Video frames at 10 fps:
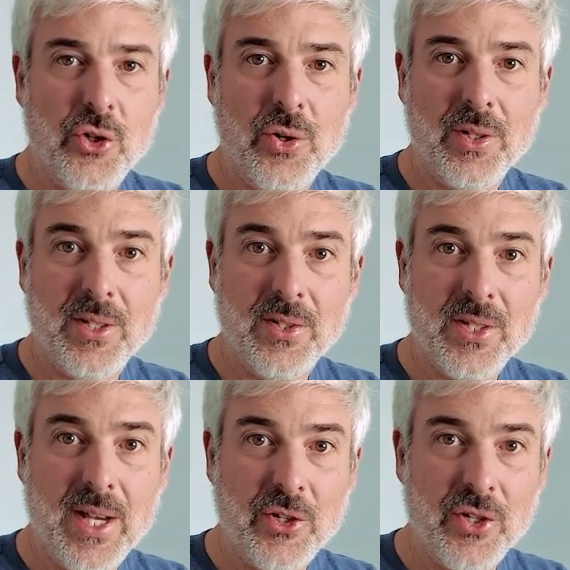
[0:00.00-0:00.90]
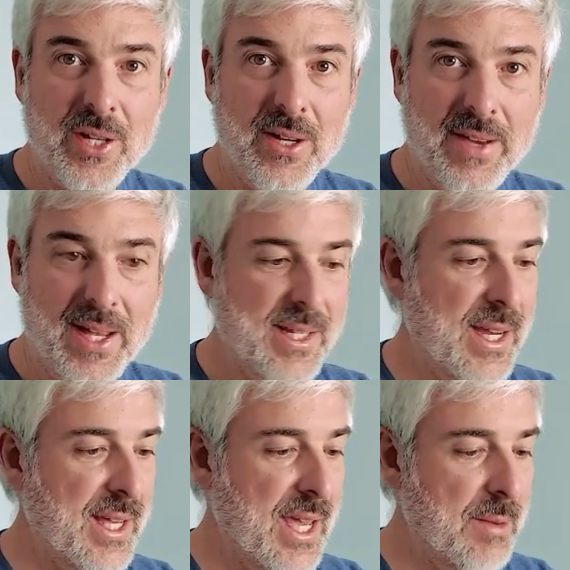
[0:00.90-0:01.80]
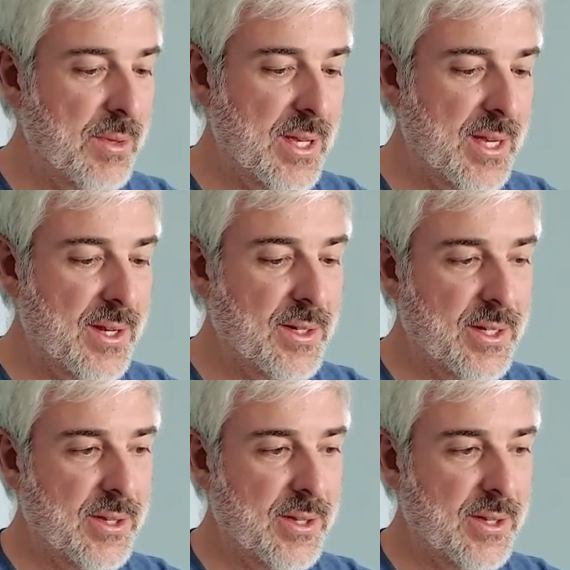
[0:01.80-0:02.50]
short little section of antenna cable here.